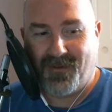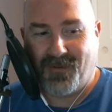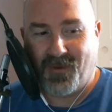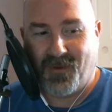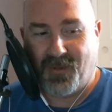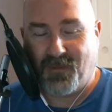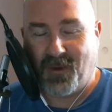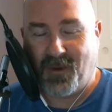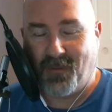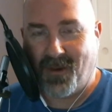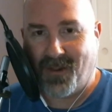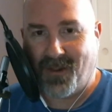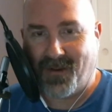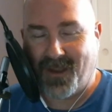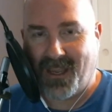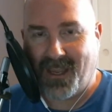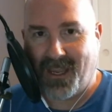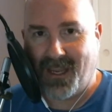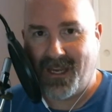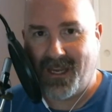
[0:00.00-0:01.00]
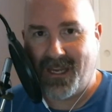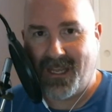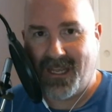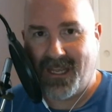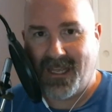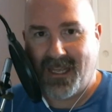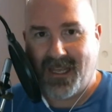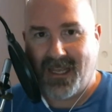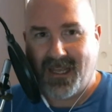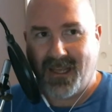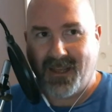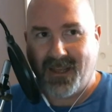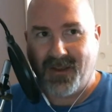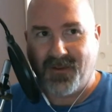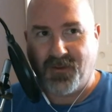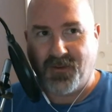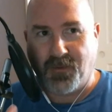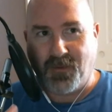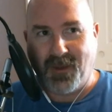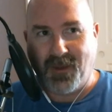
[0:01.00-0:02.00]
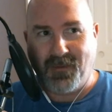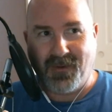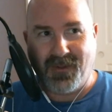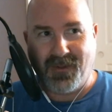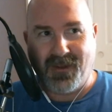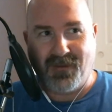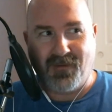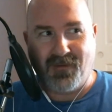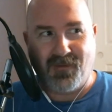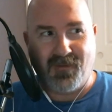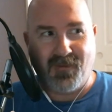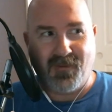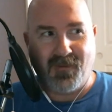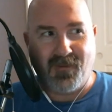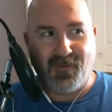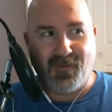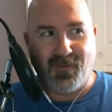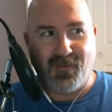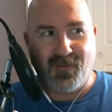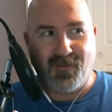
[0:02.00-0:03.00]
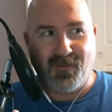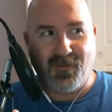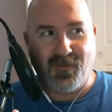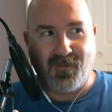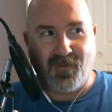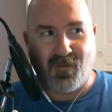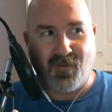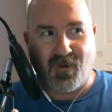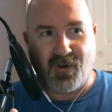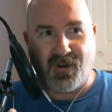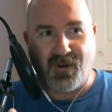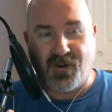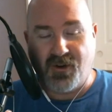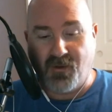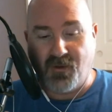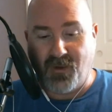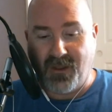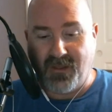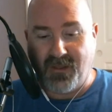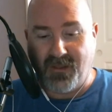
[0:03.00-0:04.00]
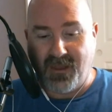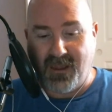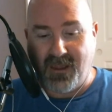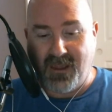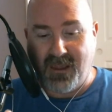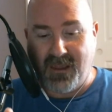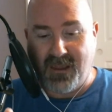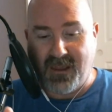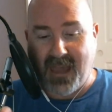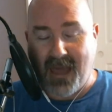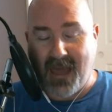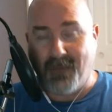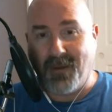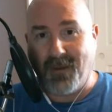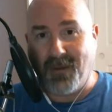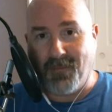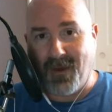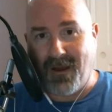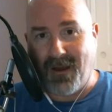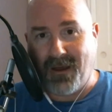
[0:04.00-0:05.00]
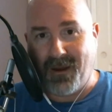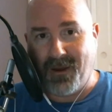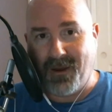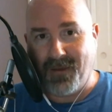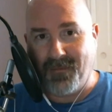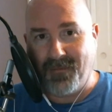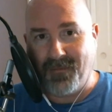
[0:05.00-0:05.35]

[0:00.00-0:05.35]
with Pinball Arcade, for people that were doing the cabinet mod,